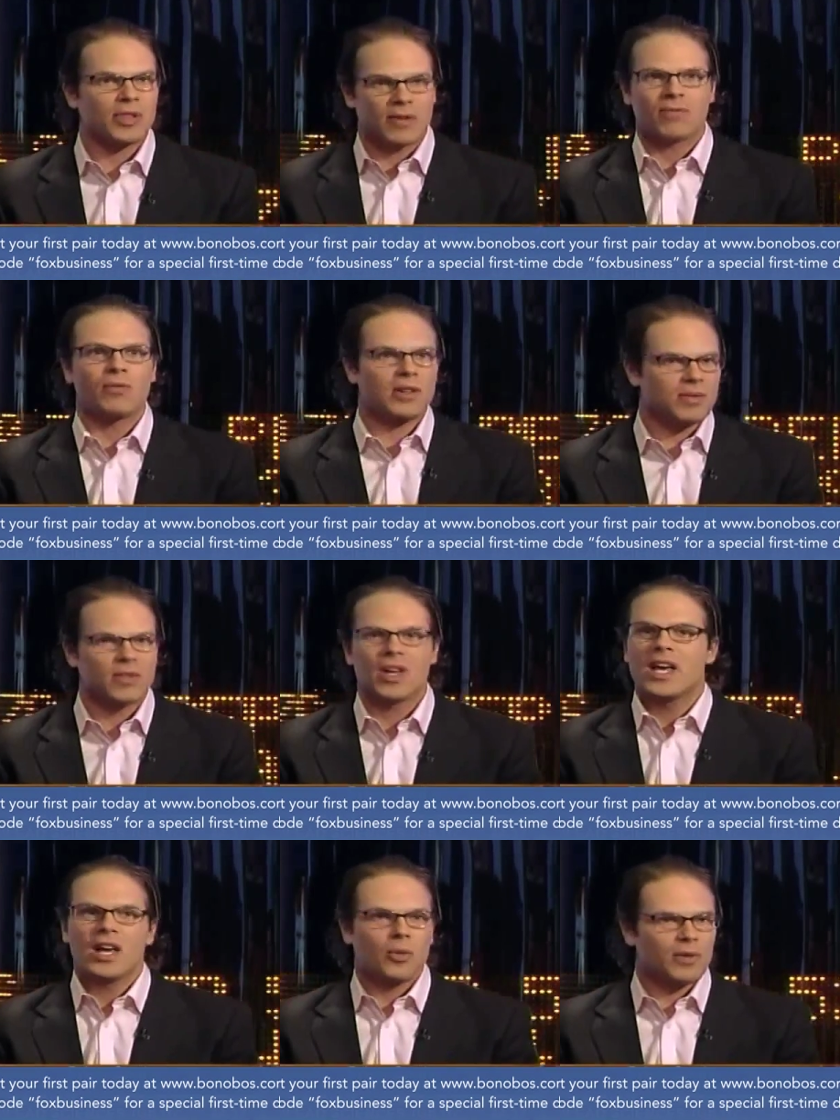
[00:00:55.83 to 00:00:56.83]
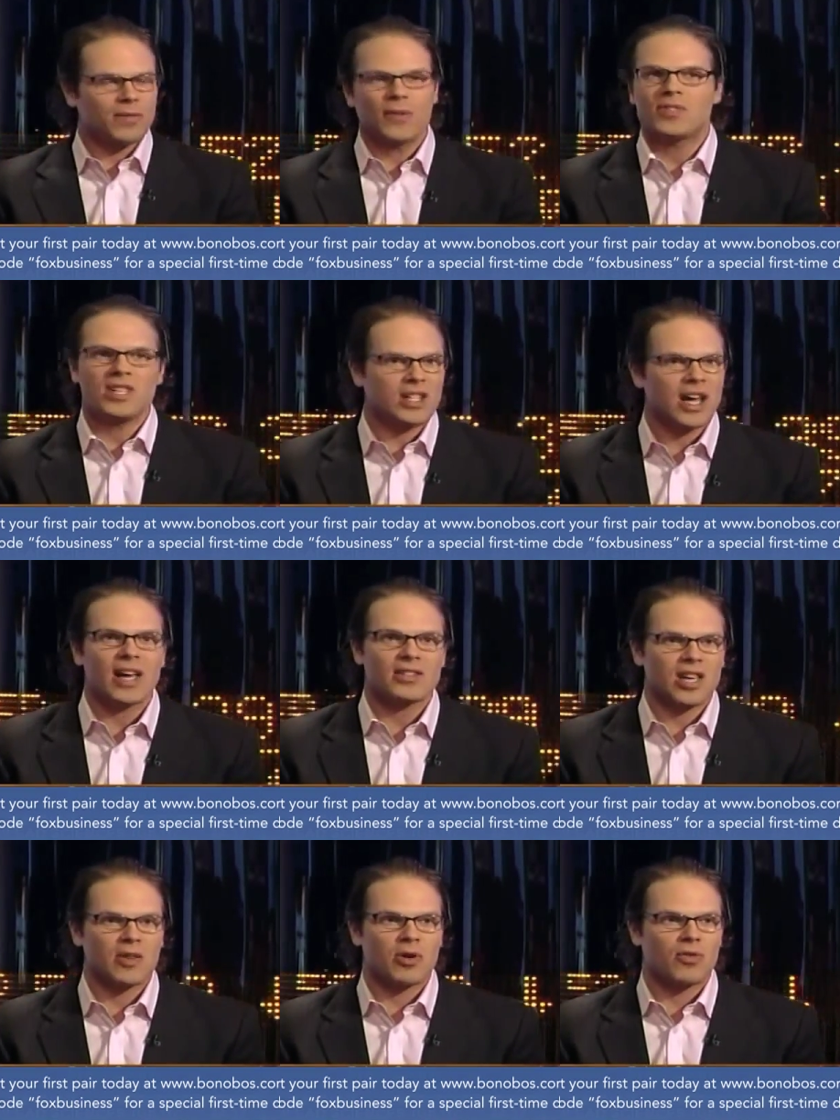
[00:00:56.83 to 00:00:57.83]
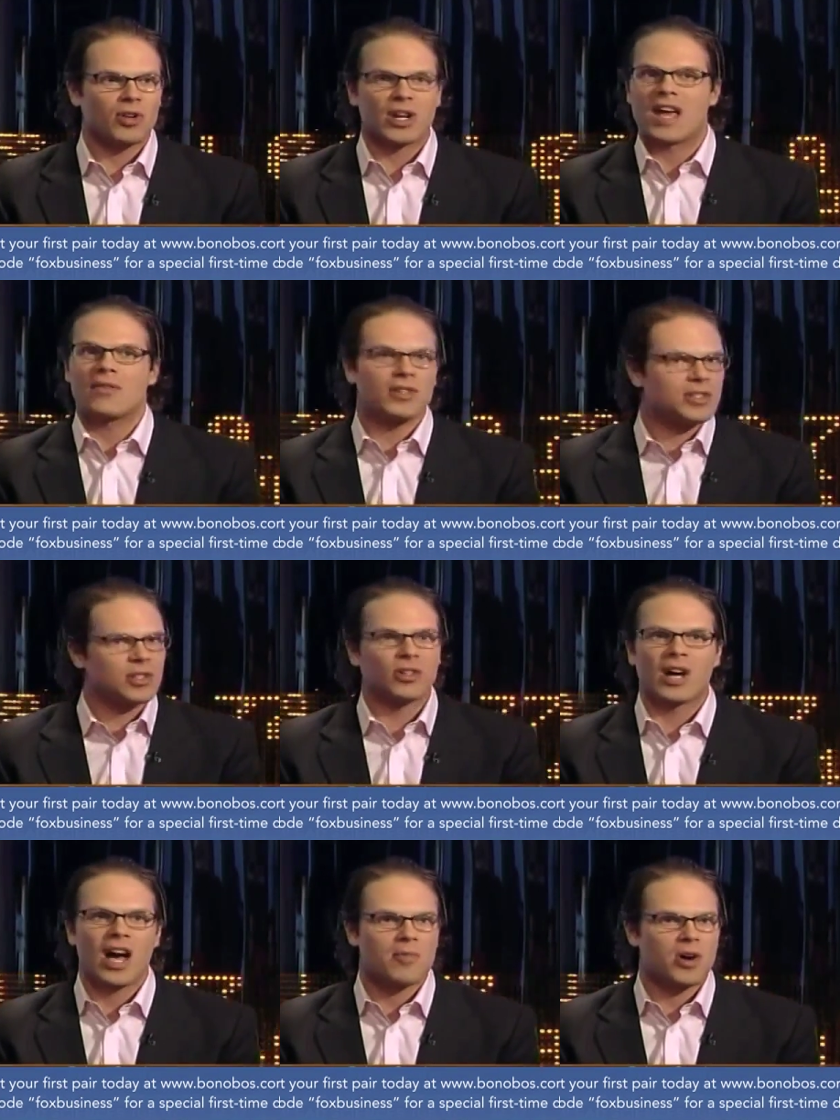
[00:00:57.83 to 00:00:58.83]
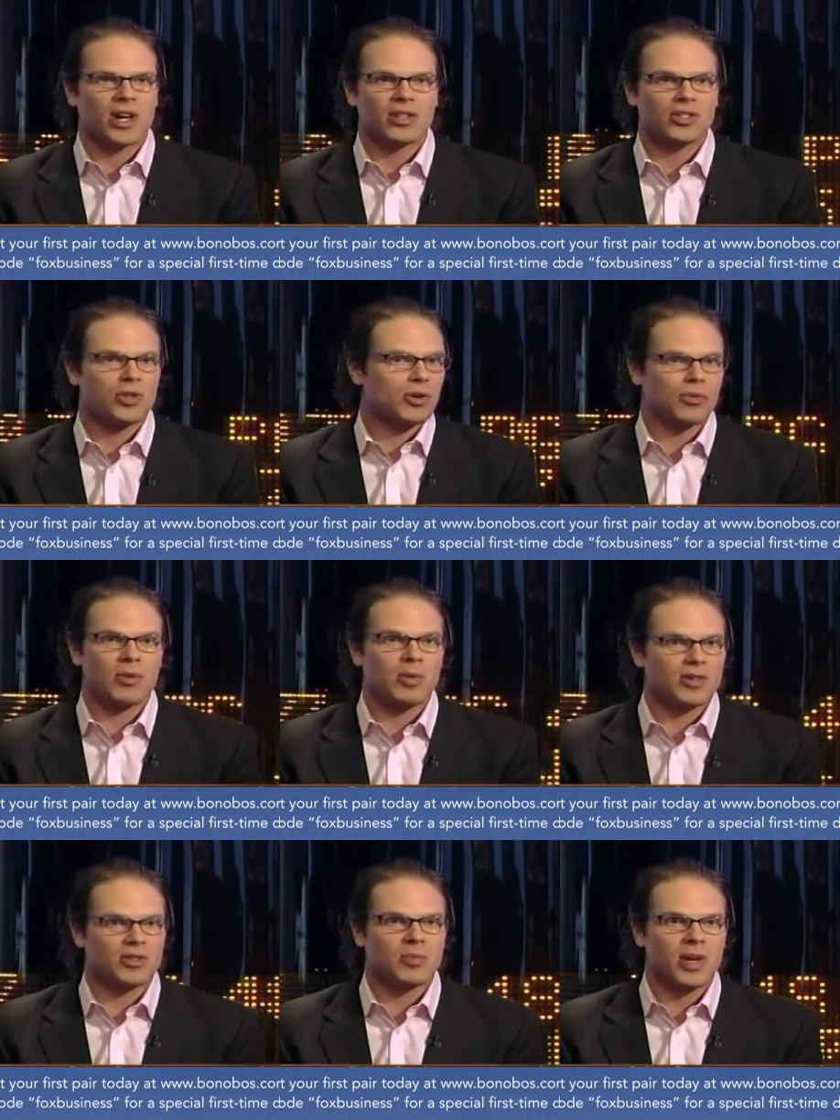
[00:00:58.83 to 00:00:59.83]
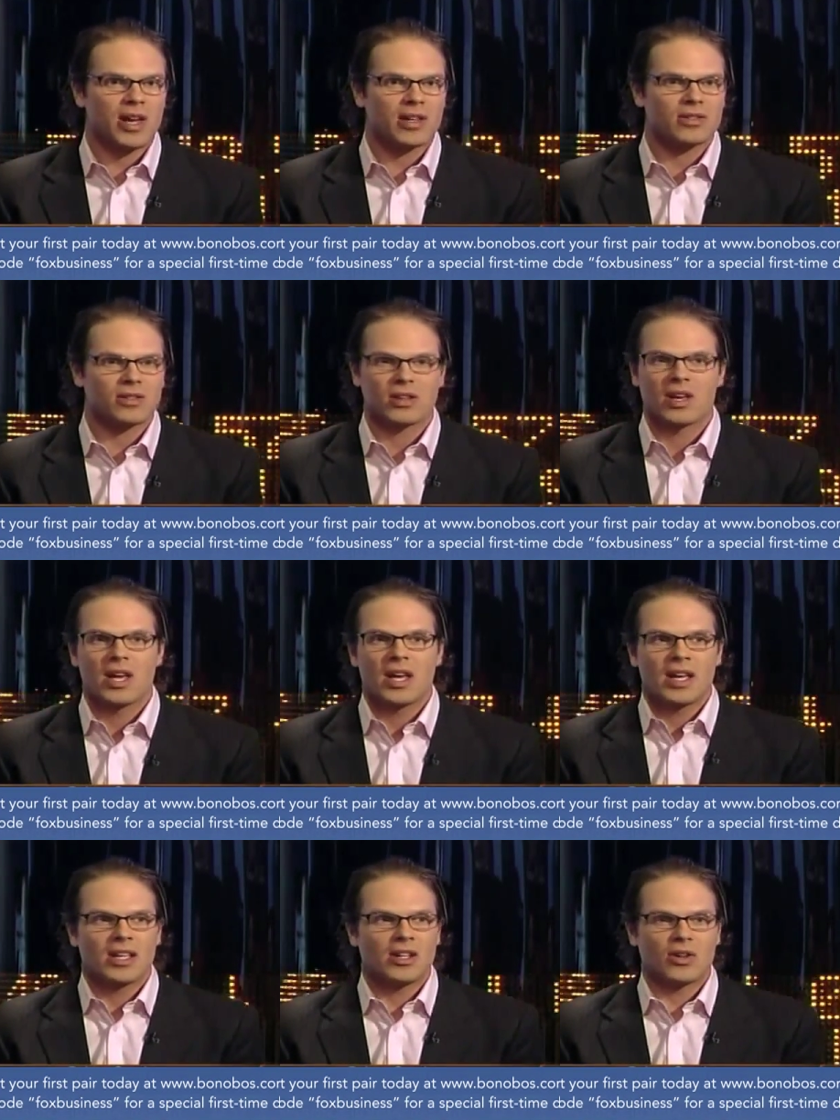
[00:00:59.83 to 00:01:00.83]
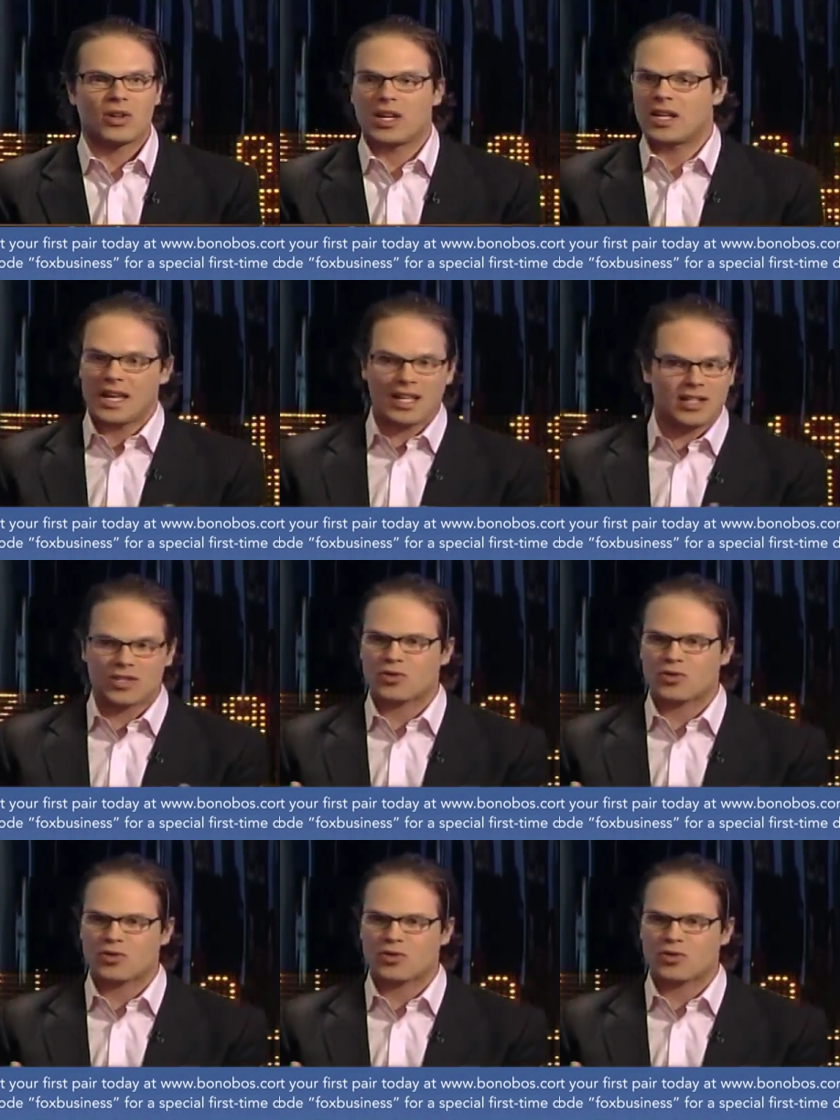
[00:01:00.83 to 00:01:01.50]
When the when when 15 guys came over and every single guy bought two or three pairs of pants, you know, and Andy's